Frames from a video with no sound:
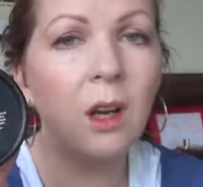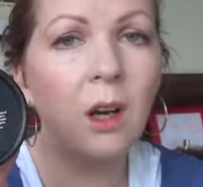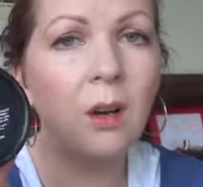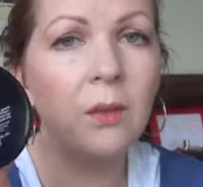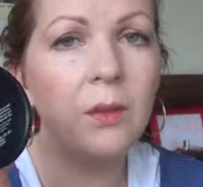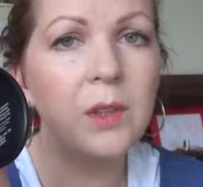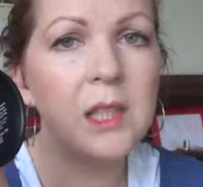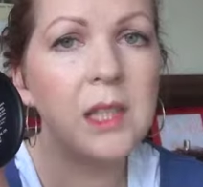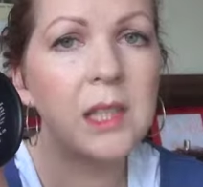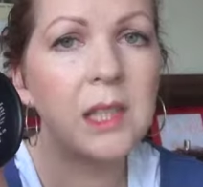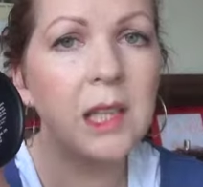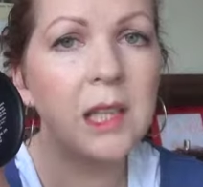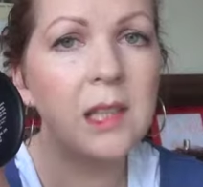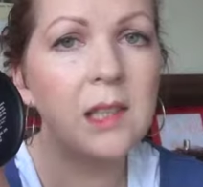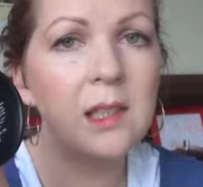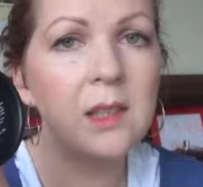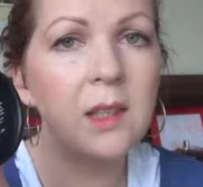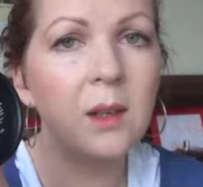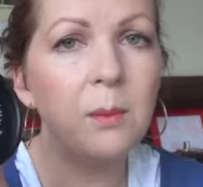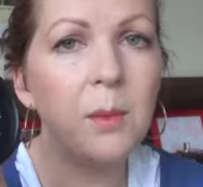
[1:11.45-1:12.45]
of this
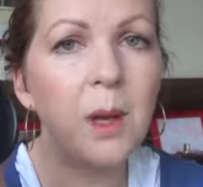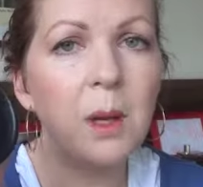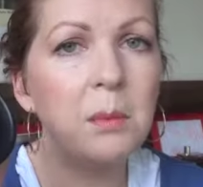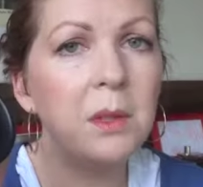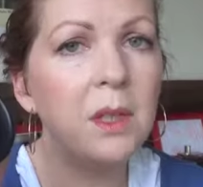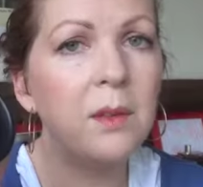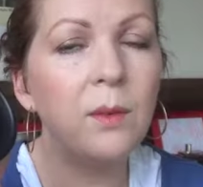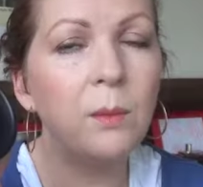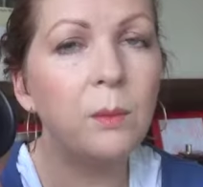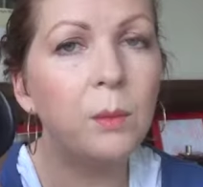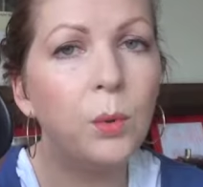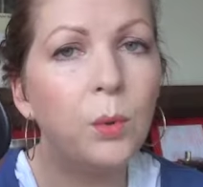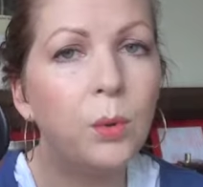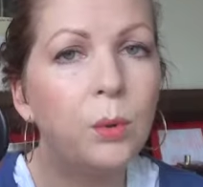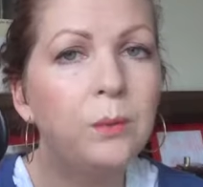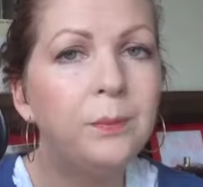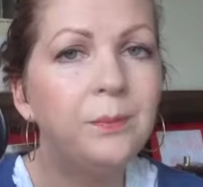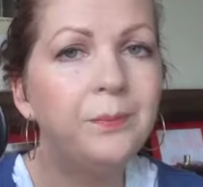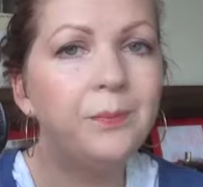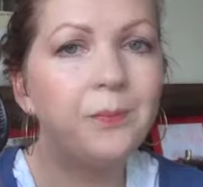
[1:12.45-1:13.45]
cleanser, maybe even
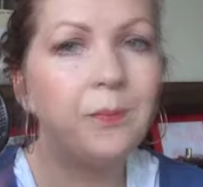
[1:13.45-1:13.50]
more.